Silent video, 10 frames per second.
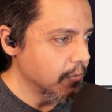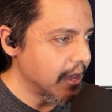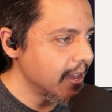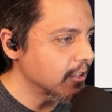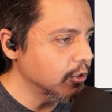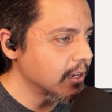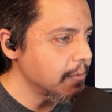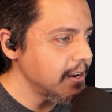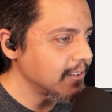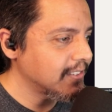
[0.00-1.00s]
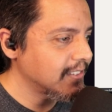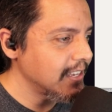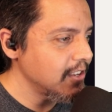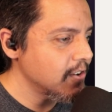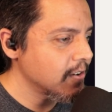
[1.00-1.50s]
Man, look how many
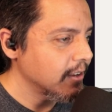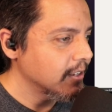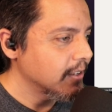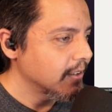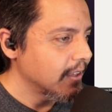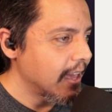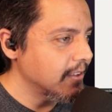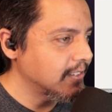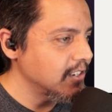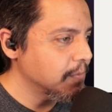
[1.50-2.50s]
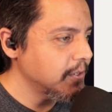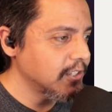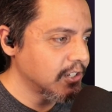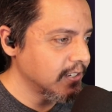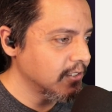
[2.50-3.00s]
senior
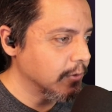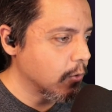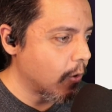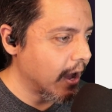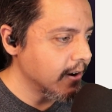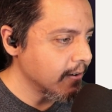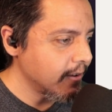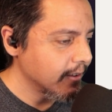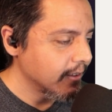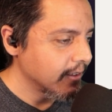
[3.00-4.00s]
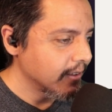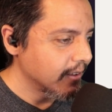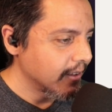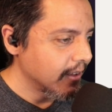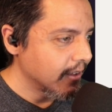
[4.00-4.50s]
positions required
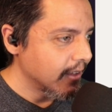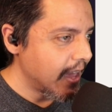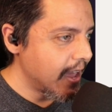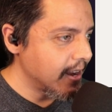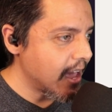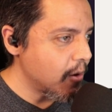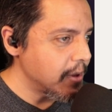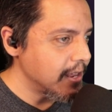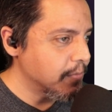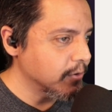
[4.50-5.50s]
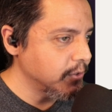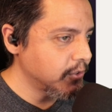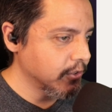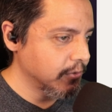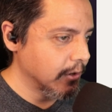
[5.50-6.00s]
and how many
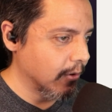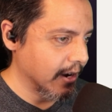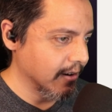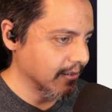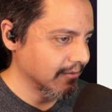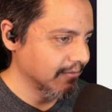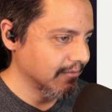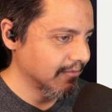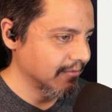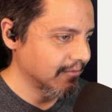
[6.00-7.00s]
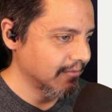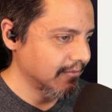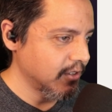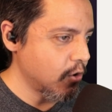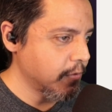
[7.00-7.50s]
producers required.
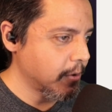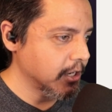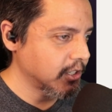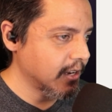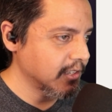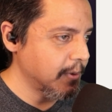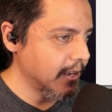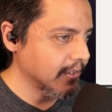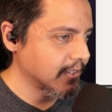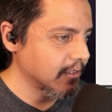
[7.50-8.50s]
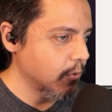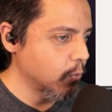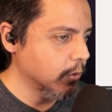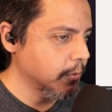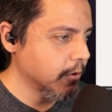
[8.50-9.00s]
Overwatch, cosmetics,
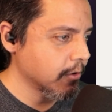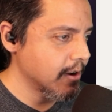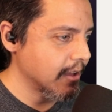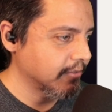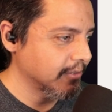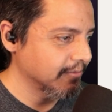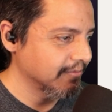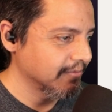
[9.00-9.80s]
World of Warcraft.